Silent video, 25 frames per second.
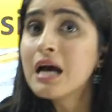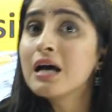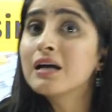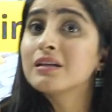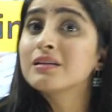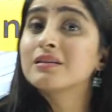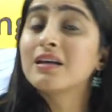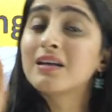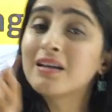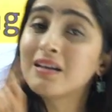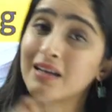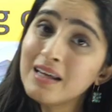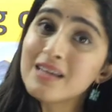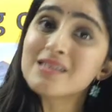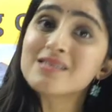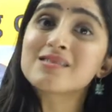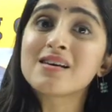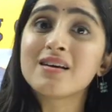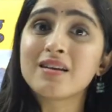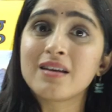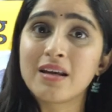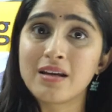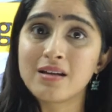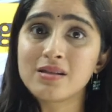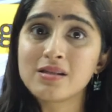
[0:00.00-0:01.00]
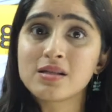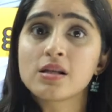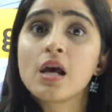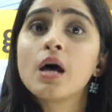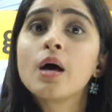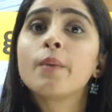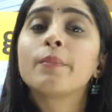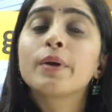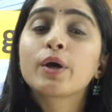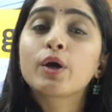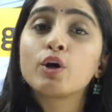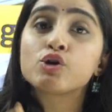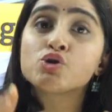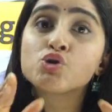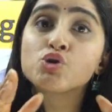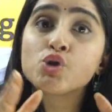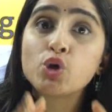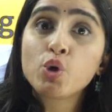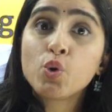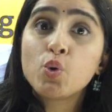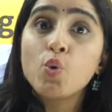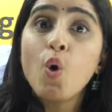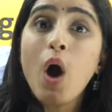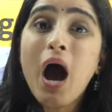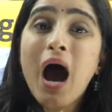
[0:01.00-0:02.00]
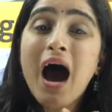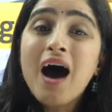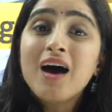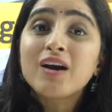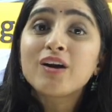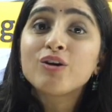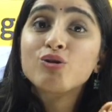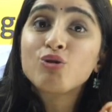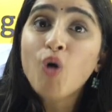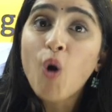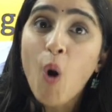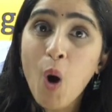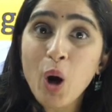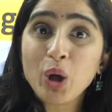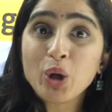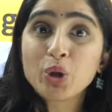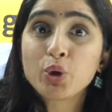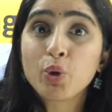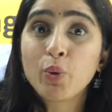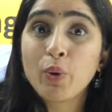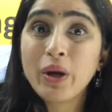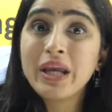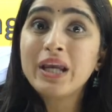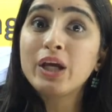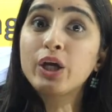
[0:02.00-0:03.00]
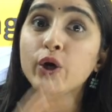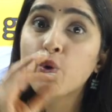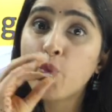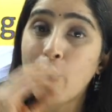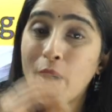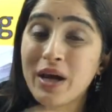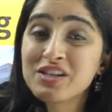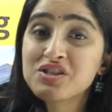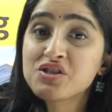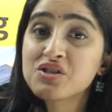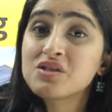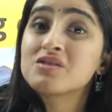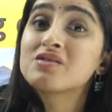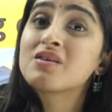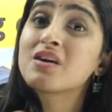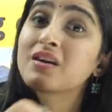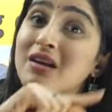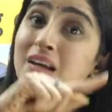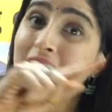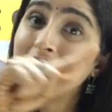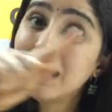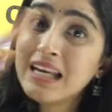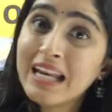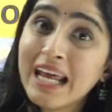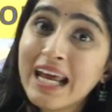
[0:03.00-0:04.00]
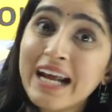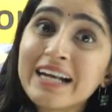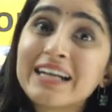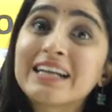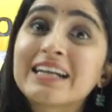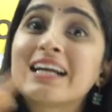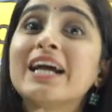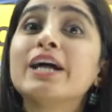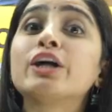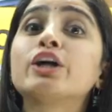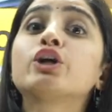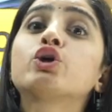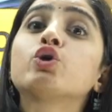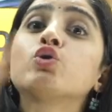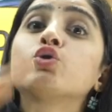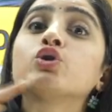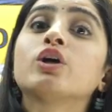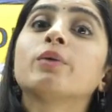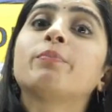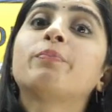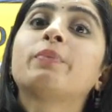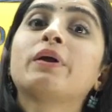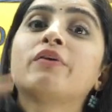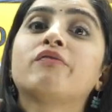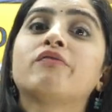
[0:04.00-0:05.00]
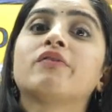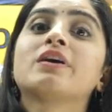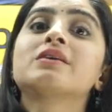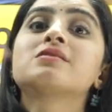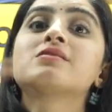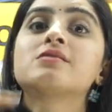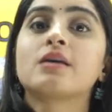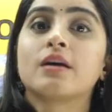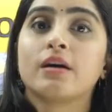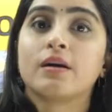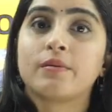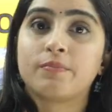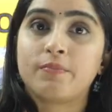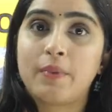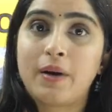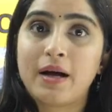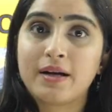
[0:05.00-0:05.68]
The reason is because you are not doing questions related to the previous year,